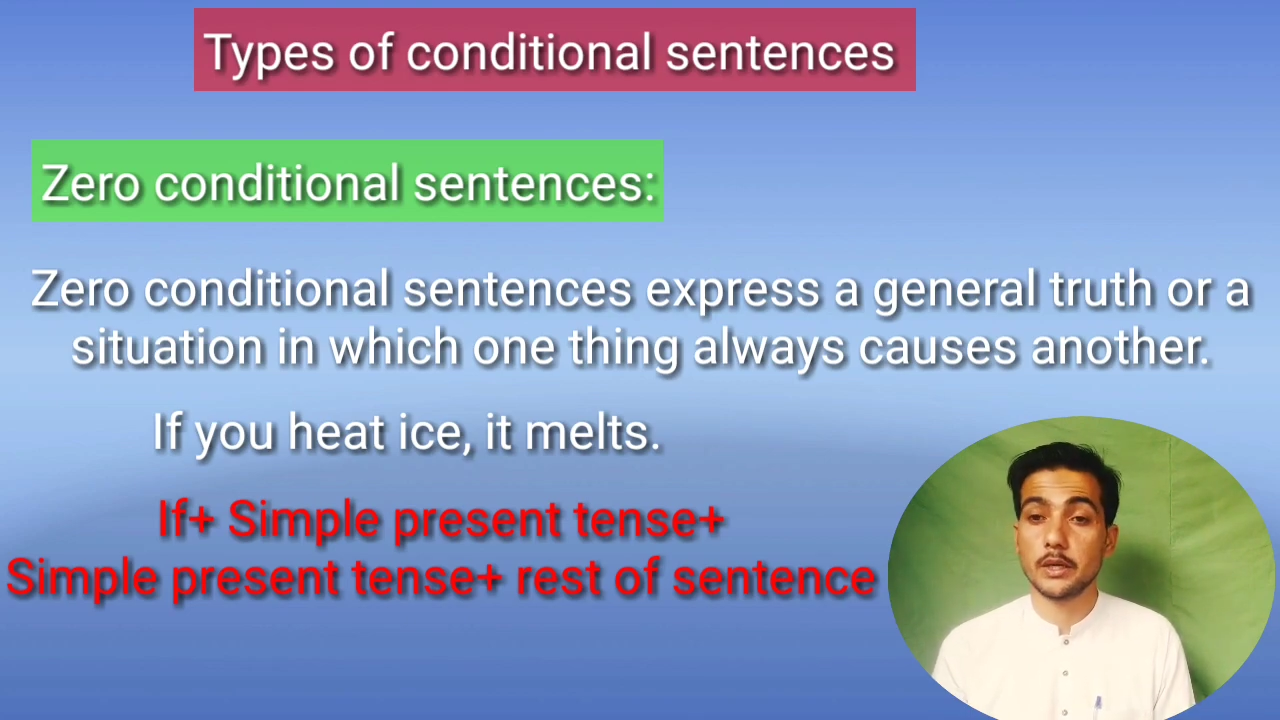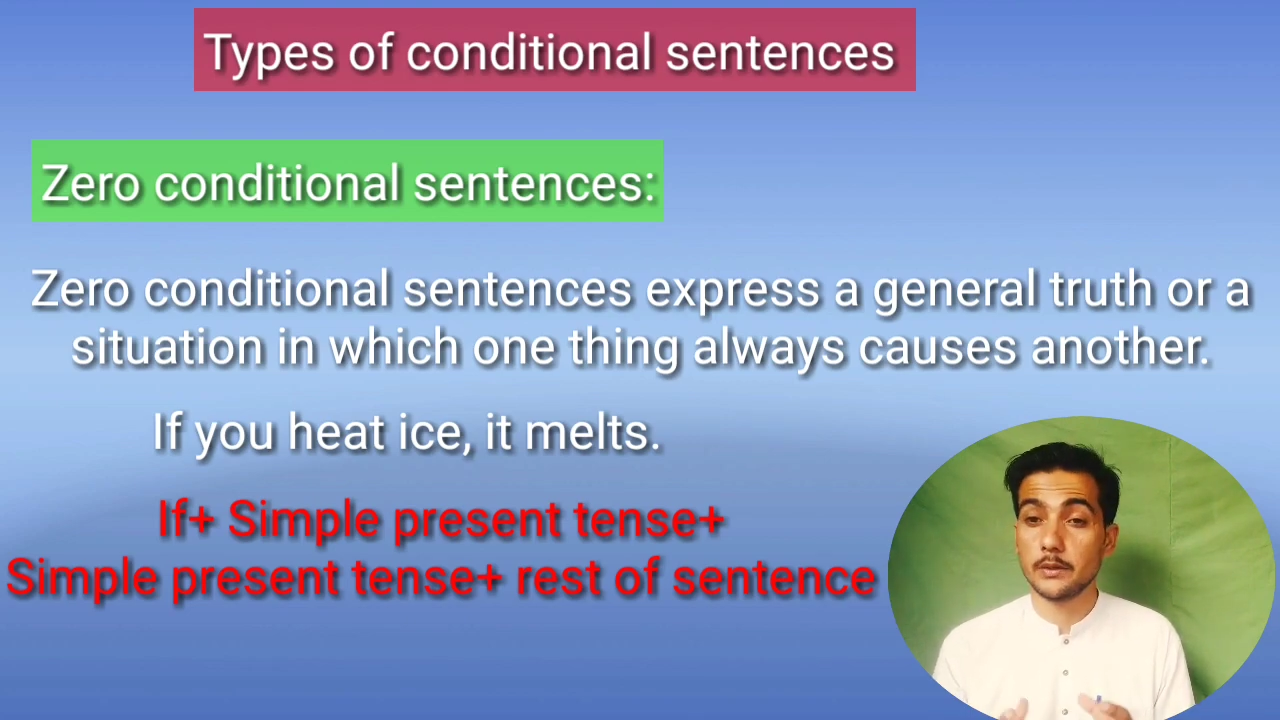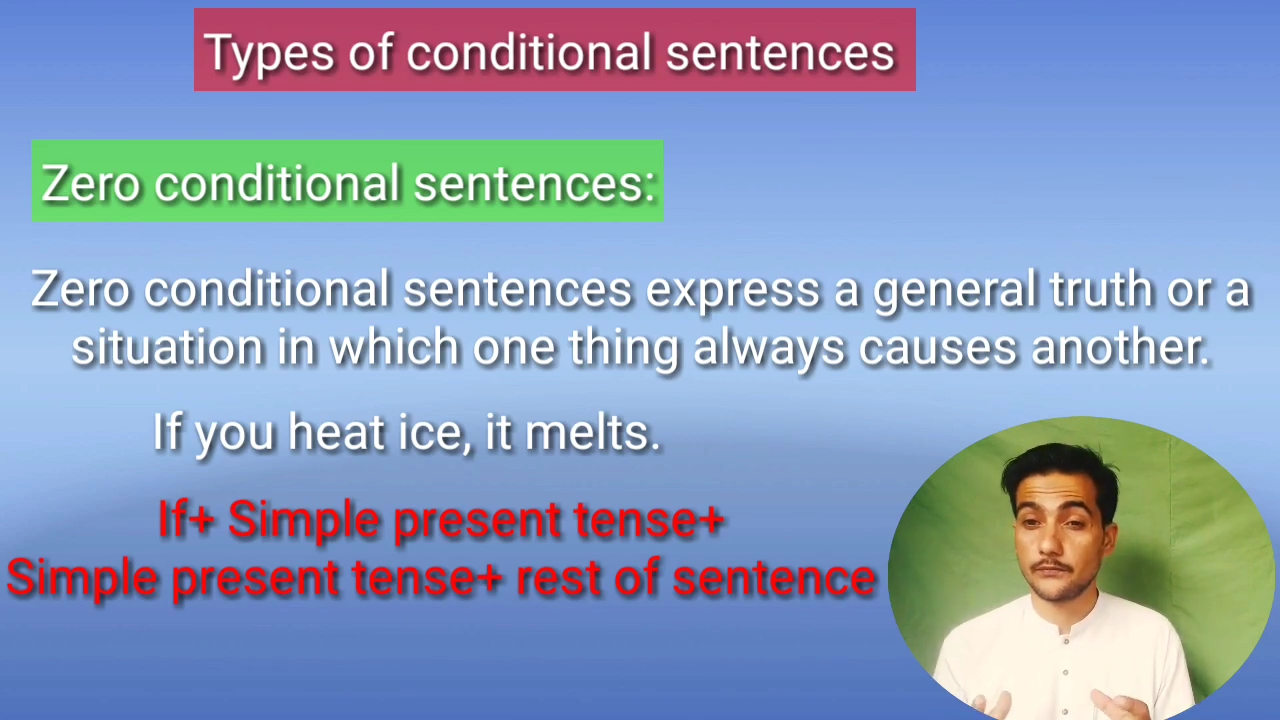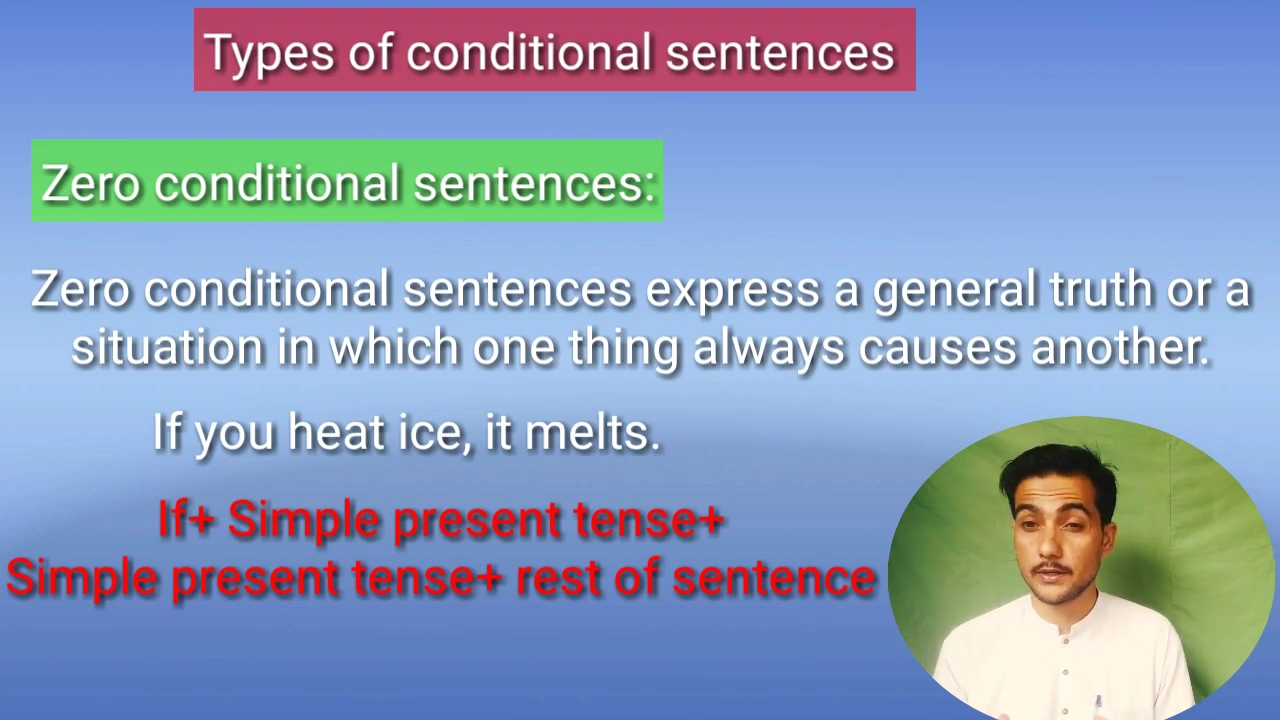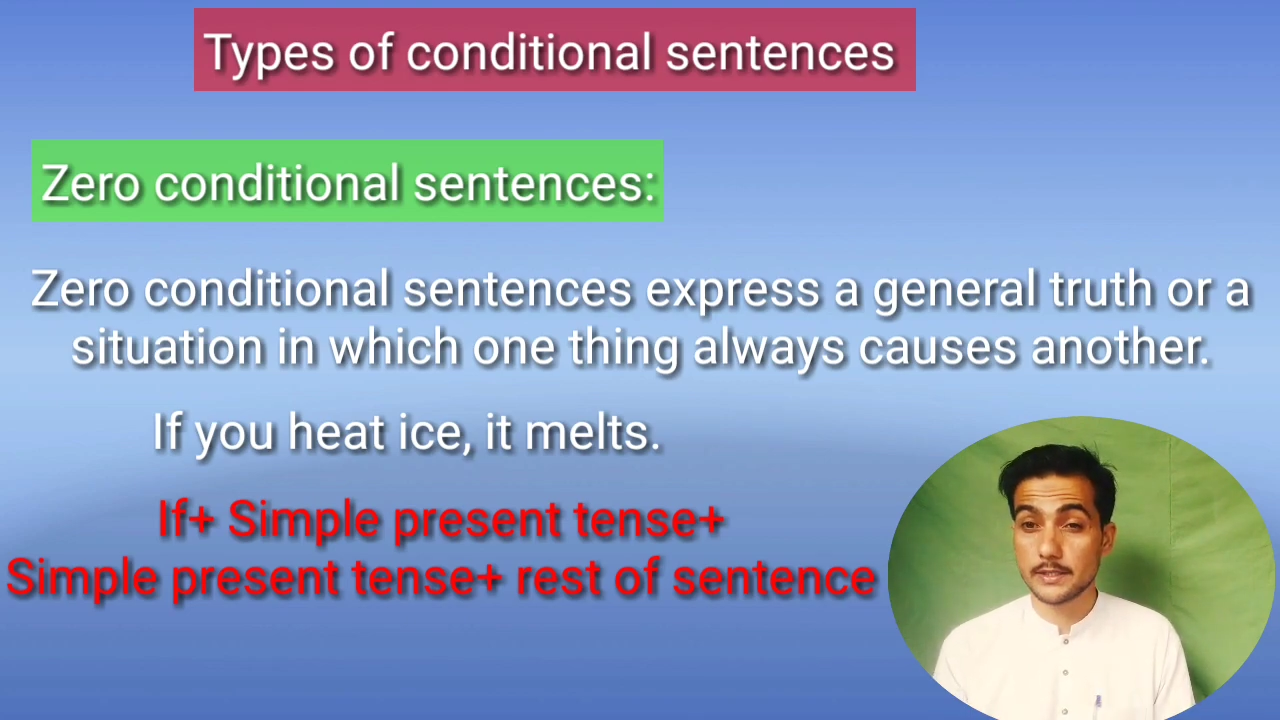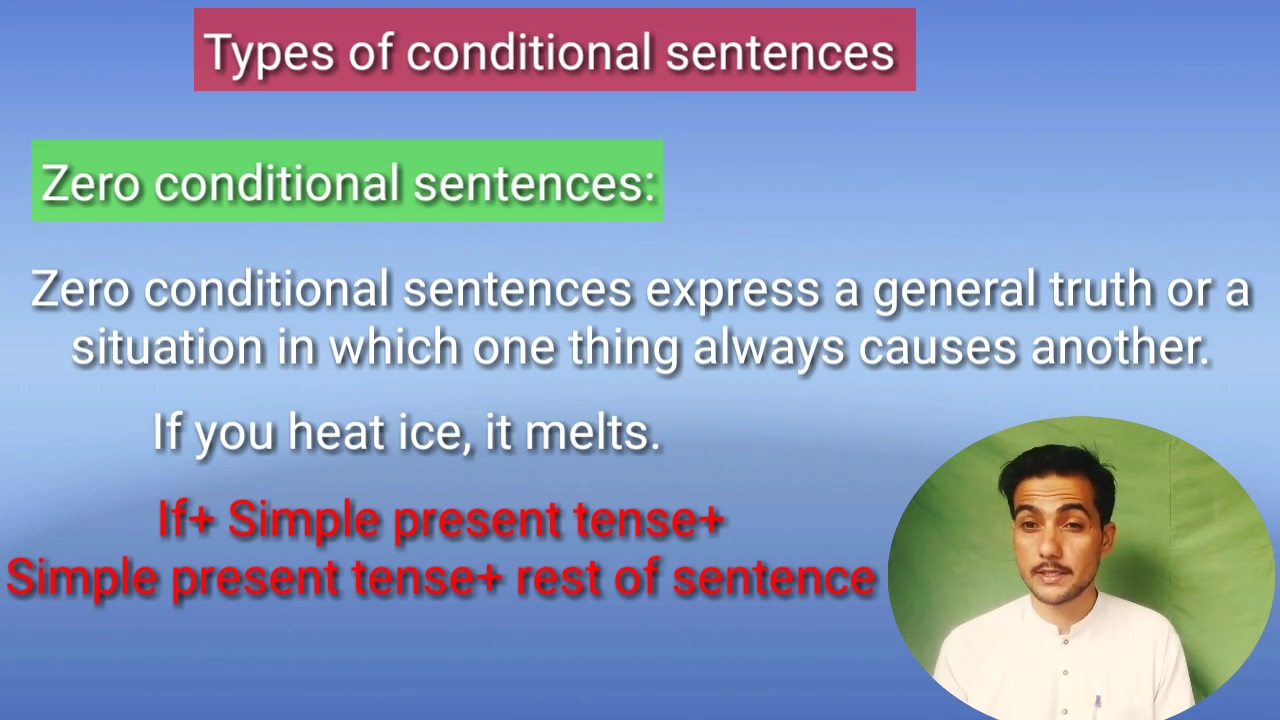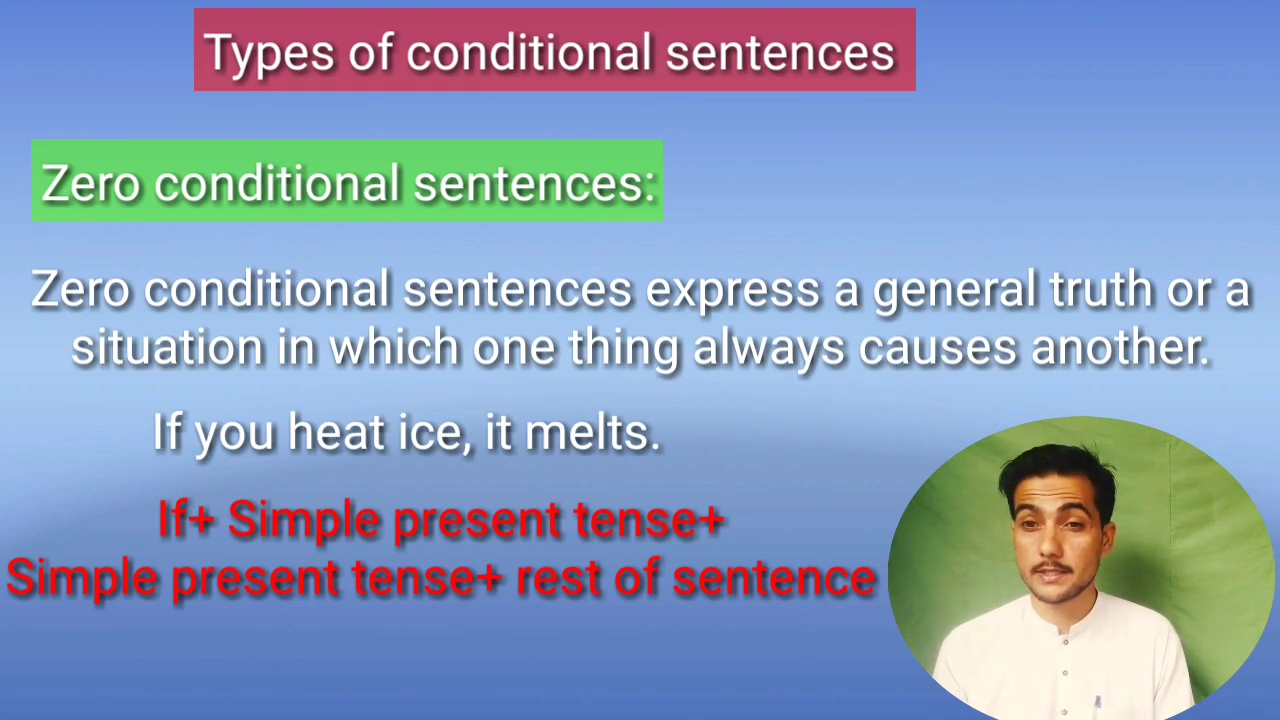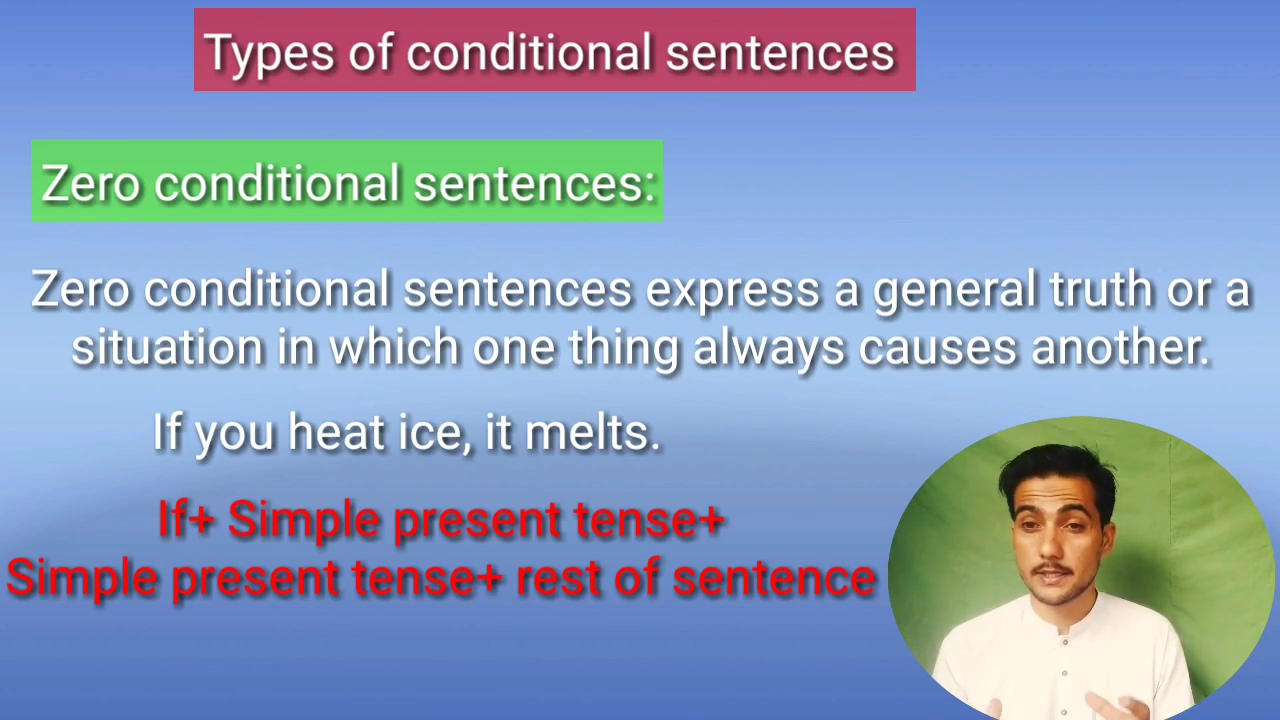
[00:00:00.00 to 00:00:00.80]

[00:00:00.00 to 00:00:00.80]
in present